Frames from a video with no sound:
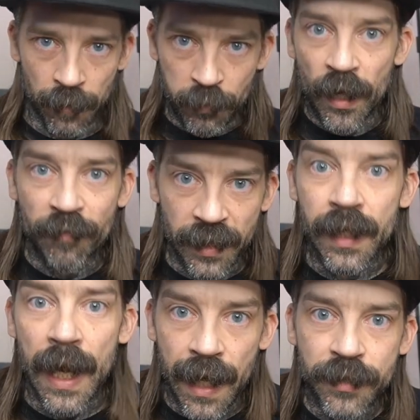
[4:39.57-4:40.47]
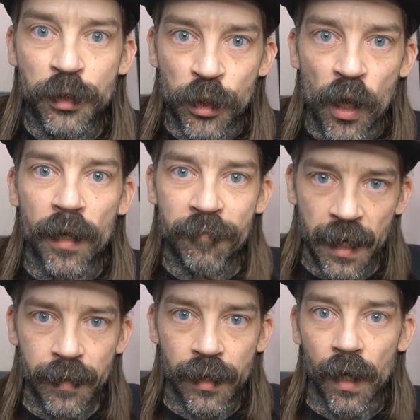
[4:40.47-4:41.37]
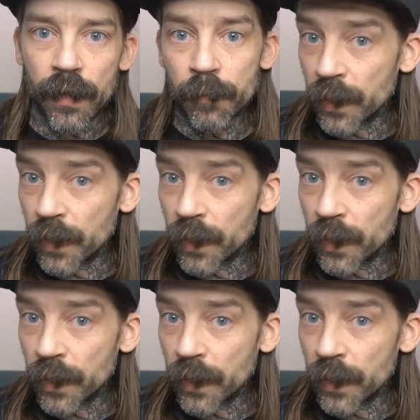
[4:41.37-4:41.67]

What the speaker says: prevalent as John Vanguard.